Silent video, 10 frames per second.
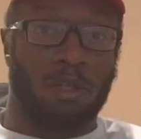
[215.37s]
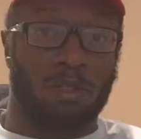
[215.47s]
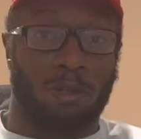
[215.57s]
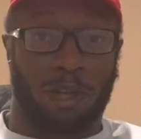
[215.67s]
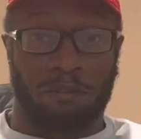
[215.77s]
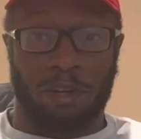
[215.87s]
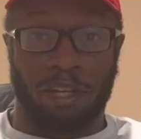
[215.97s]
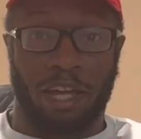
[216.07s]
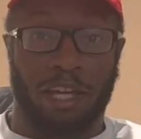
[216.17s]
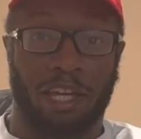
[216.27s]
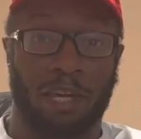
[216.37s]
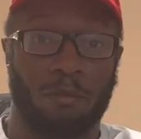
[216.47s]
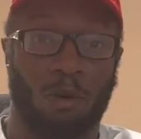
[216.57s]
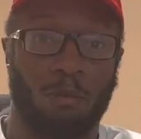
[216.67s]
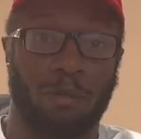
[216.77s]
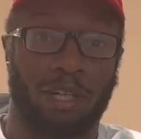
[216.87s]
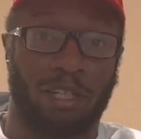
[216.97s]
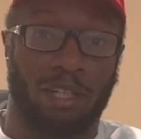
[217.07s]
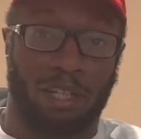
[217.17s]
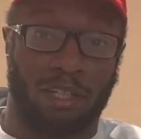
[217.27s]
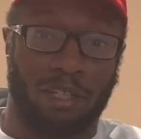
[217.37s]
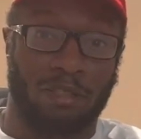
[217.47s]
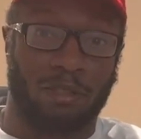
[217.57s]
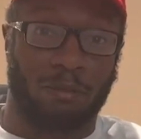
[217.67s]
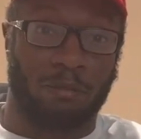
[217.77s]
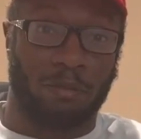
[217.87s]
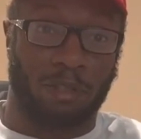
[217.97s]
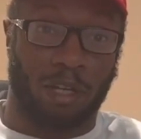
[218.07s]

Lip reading: So after I came home, I did some